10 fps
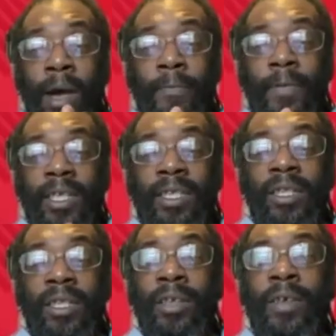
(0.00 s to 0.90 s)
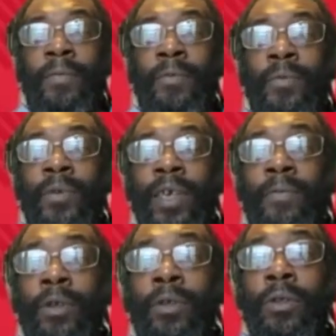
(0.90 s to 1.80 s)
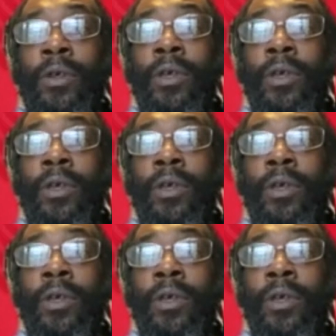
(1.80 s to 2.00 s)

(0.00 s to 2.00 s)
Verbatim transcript: my thing isn't even even